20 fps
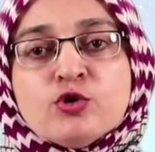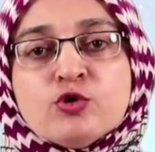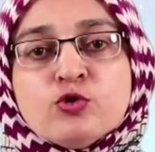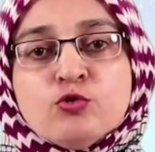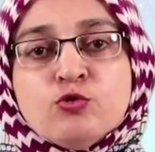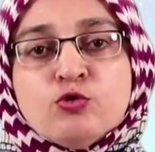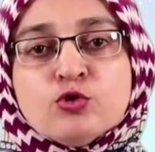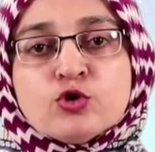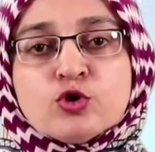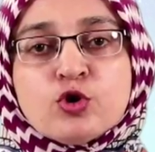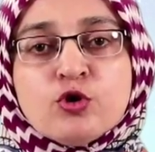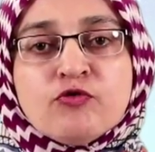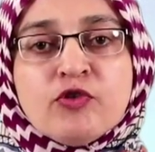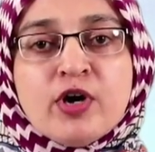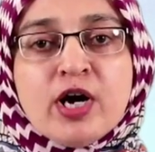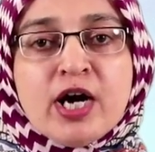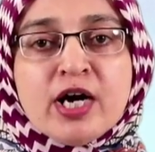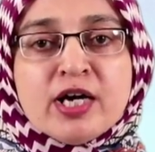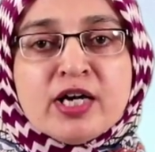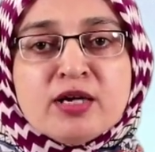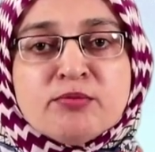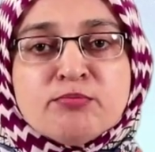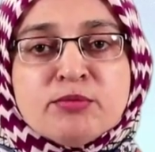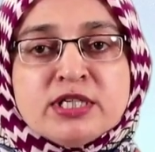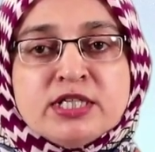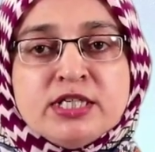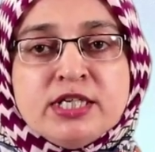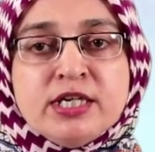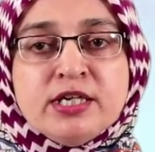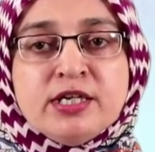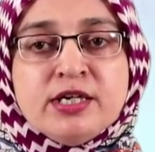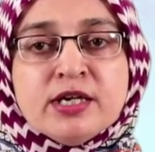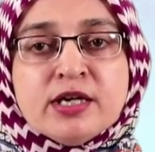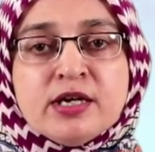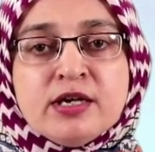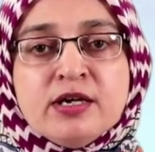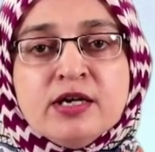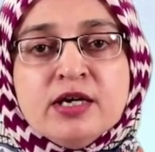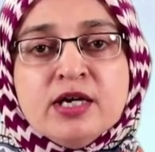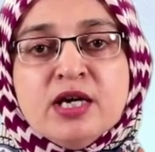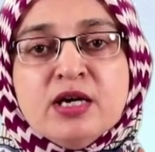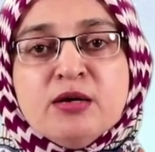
root of higher material